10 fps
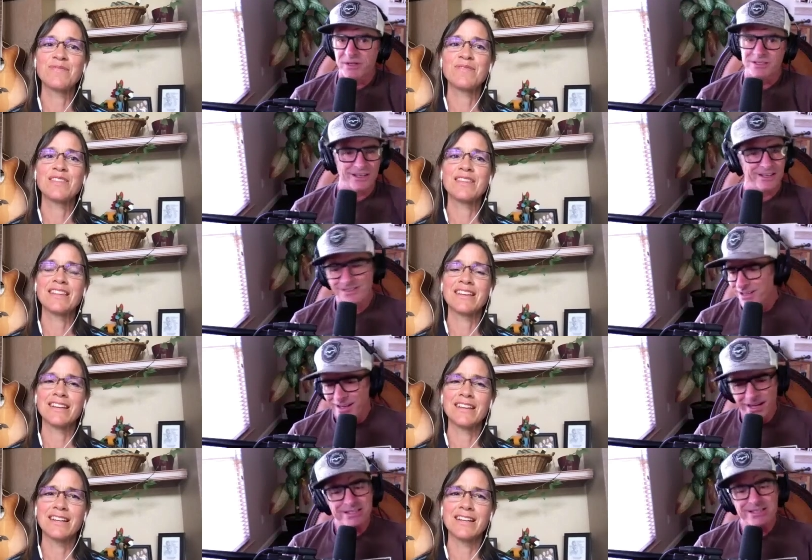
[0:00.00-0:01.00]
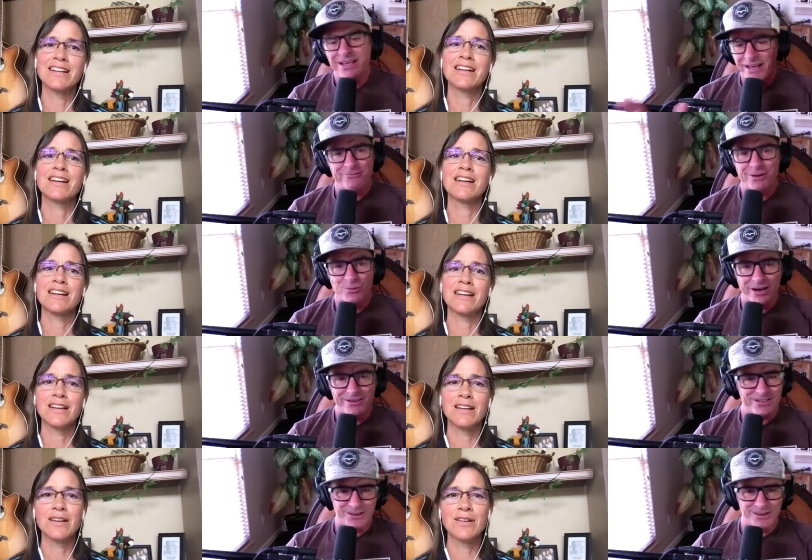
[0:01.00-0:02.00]
Speaker 1: It's it's it's everywhere.
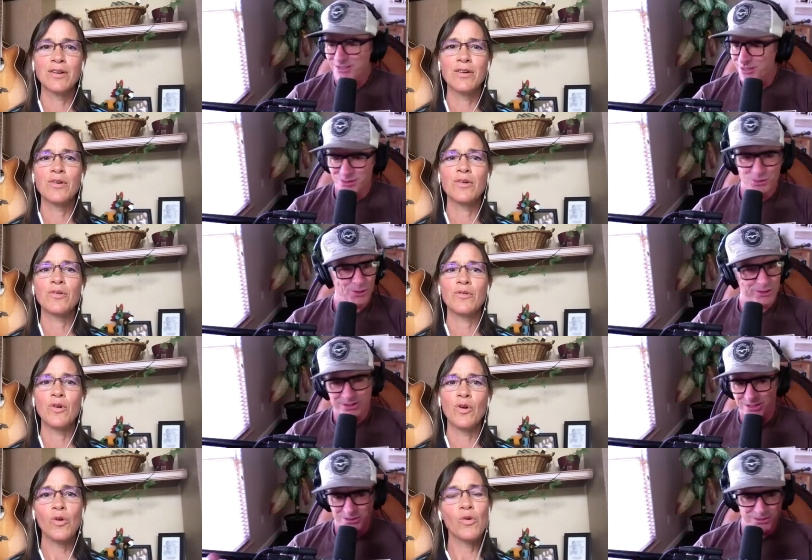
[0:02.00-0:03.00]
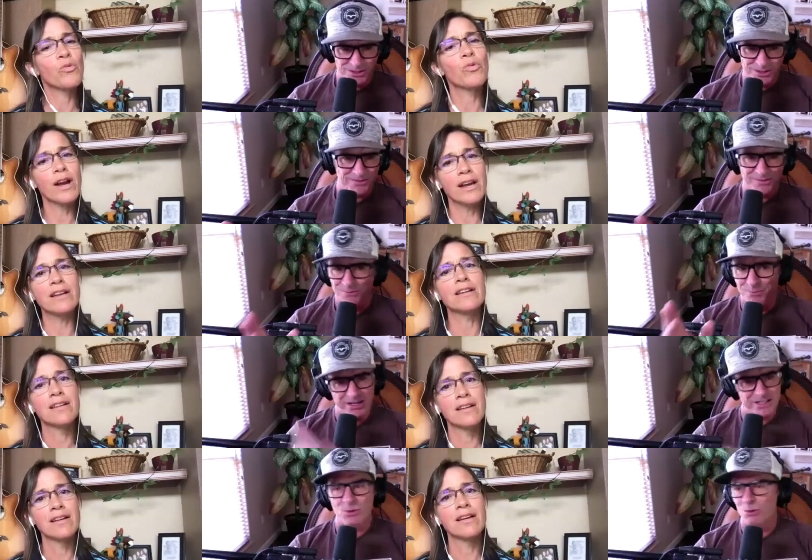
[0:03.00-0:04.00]
It's not just horses and not just right.
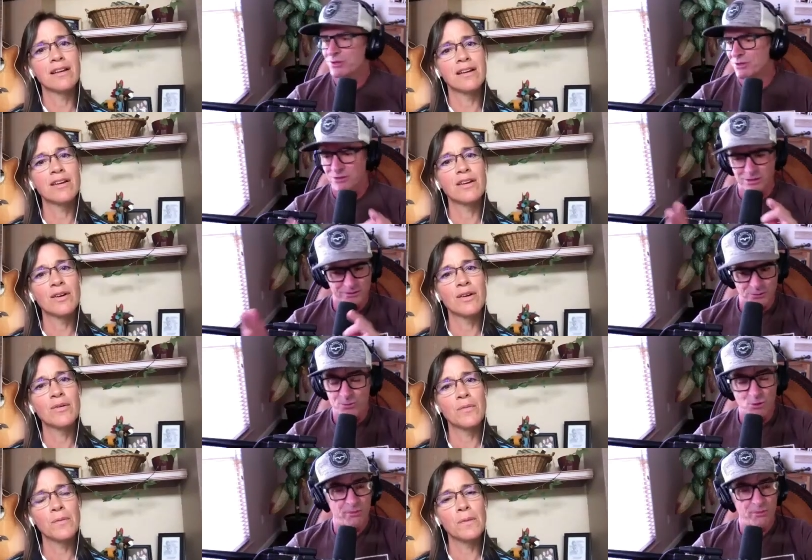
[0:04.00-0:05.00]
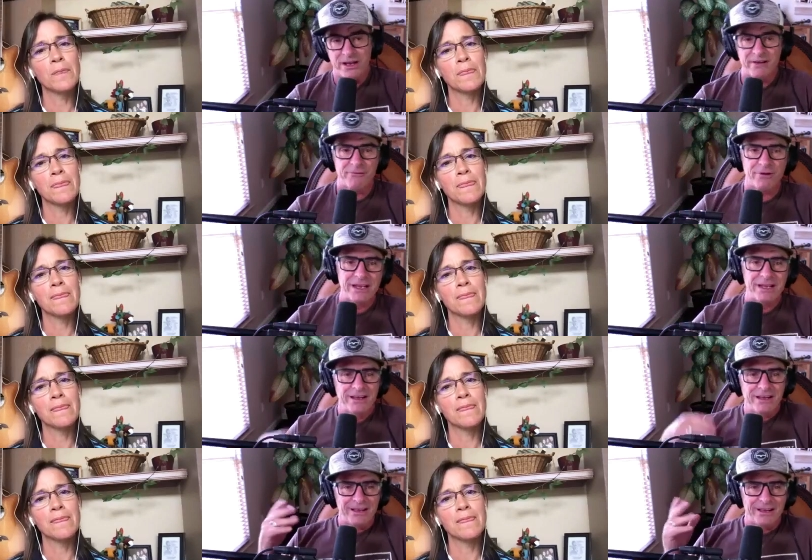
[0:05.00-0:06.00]
baseball. It's not just football. But every
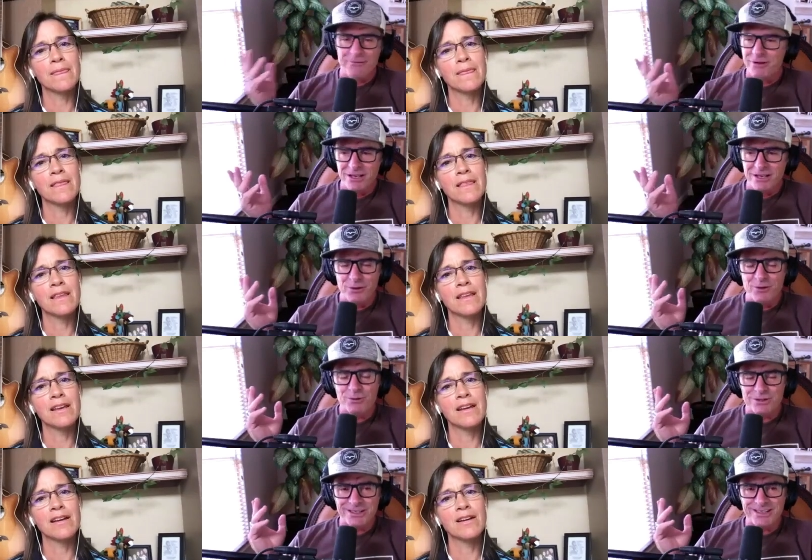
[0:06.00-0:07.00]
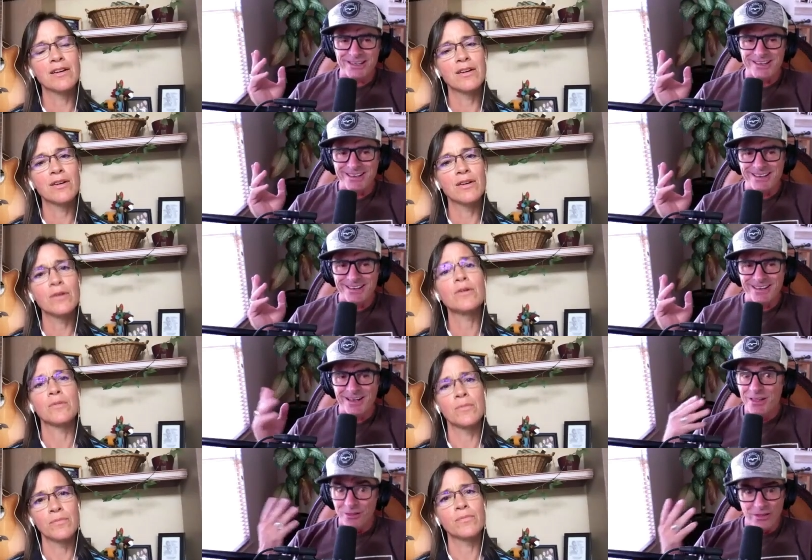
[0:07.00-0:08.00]
every interview you'll see,
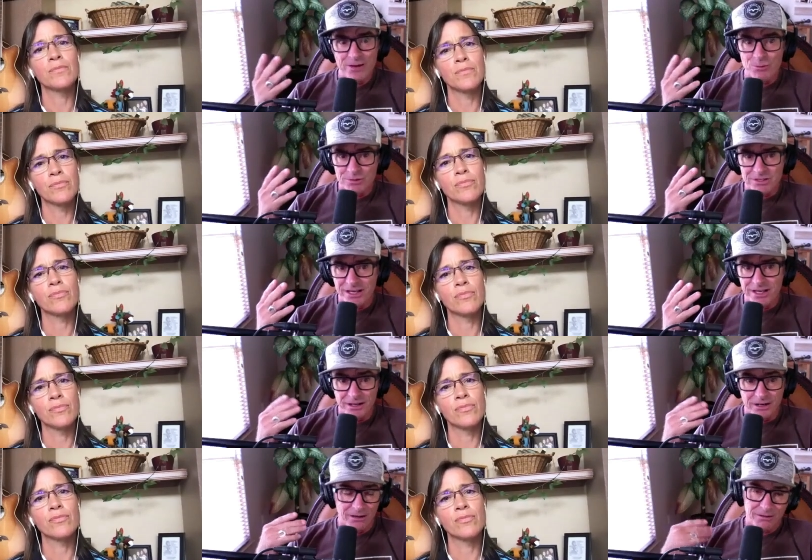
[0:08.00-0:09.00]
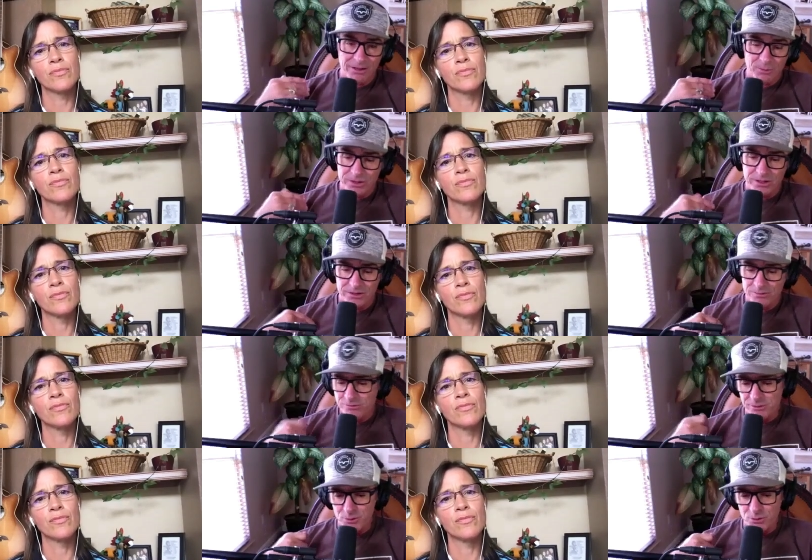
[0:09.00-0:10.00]
they will say, you know, like when the
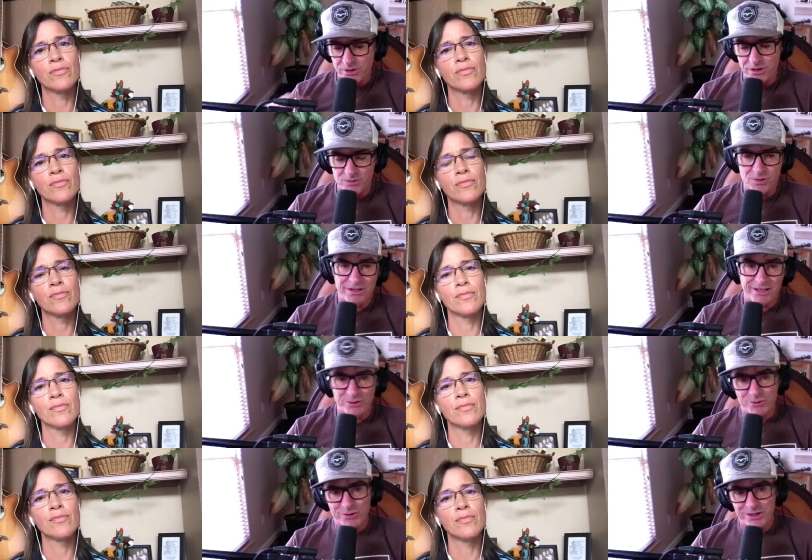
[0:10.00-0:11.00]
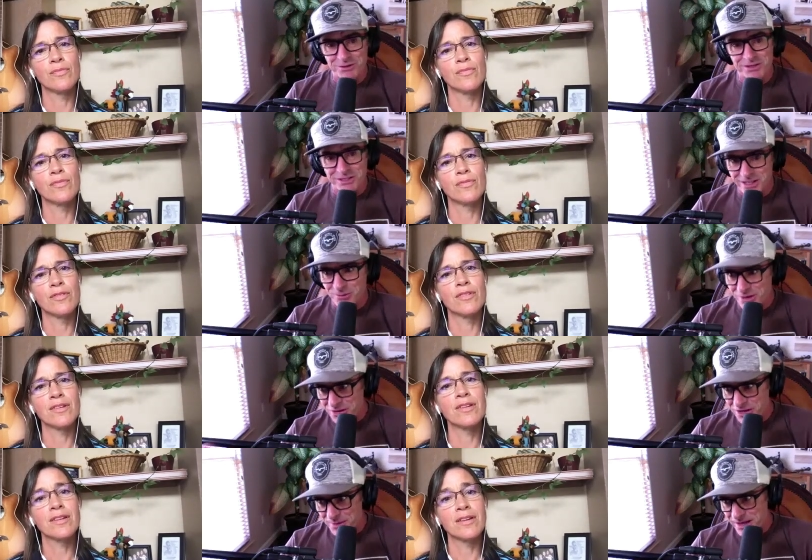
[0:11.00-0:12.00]
reporter goes, "Well, you're doing really good this year. What do you
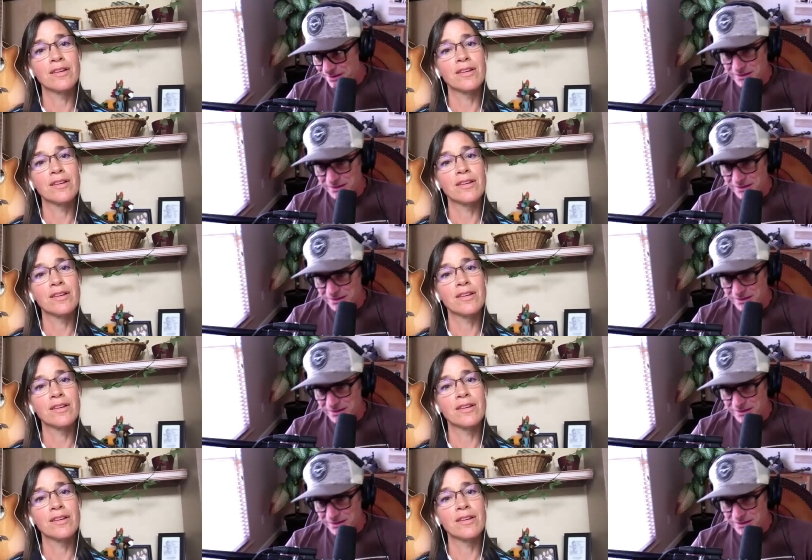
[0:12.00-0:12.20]
think about?"